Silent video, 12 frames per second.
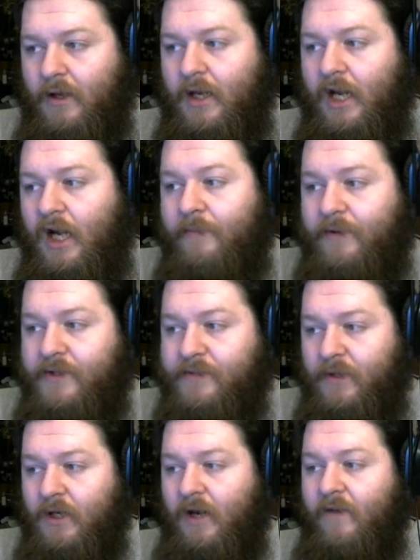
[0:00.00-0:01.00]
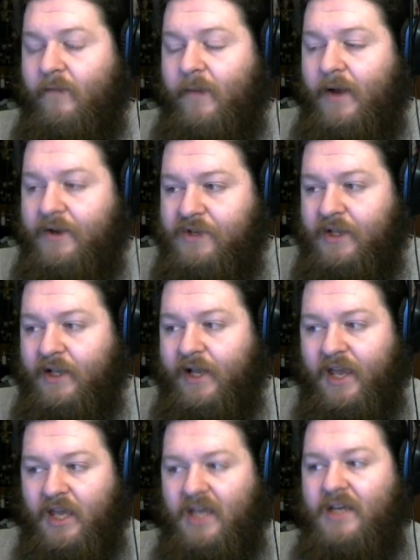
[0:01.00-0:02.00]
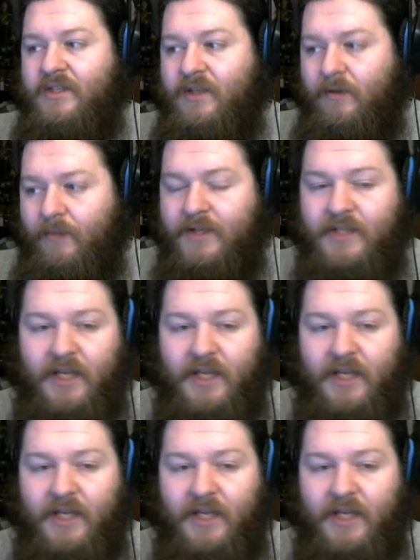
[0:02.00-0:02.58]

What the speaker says: kind of puts me off from actually liking it too much.